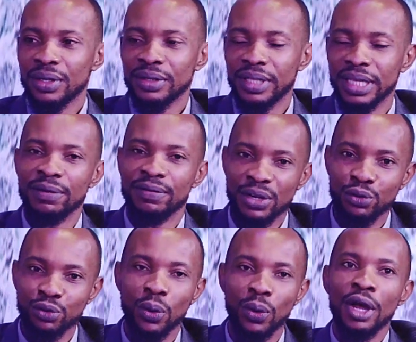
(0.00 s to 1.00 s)
The reverse.
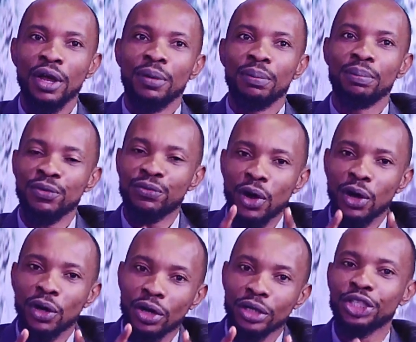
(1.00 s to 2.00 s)
So before
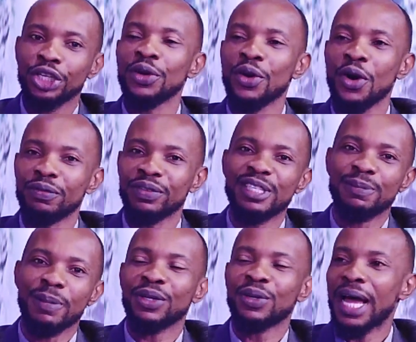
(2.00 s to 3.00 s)
launching of this
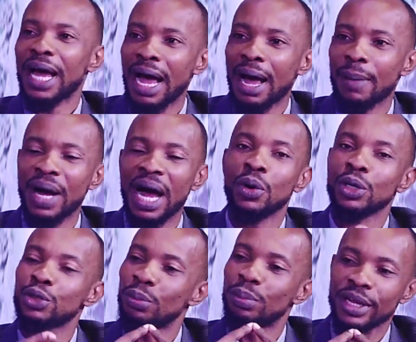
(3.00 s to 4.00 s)
particular app, I
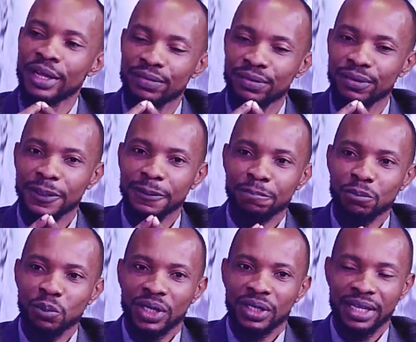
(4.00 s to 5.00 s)
want to believe
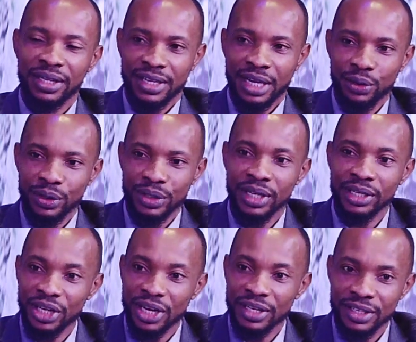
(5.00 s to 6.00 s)
that the security
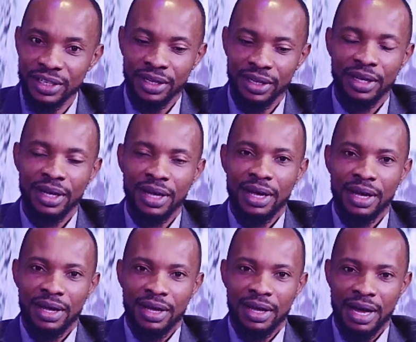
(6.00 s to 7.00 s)
agency
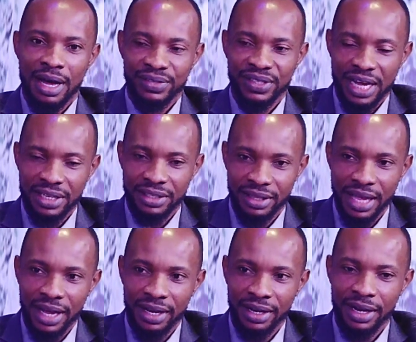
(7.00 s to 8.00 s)
have sat
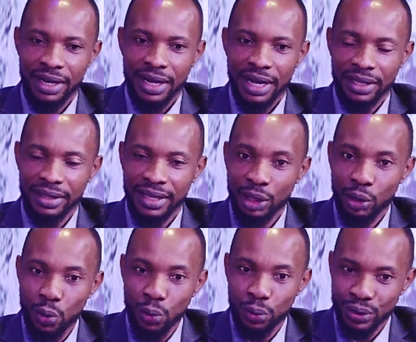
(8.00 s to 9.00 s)
down and
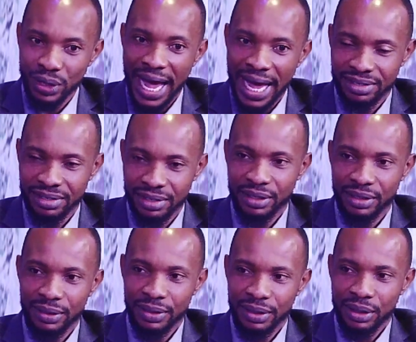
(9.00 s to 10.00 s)
then looked at
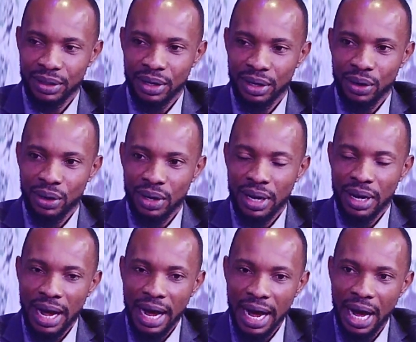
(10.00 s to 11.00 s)

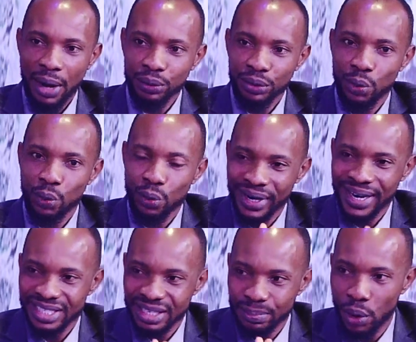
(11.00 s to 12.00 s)
how they will
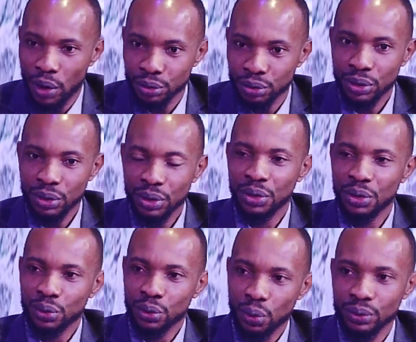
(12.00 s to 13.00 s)
respond
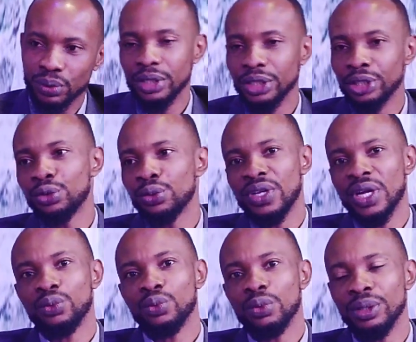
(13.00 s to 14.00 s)
to issues
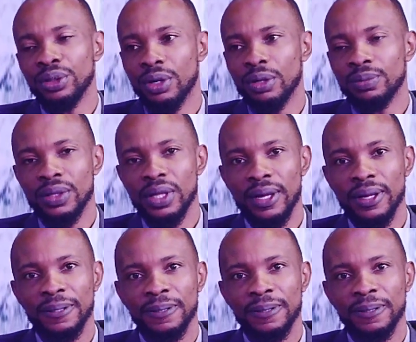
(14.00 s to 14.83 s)
that will be dropped there.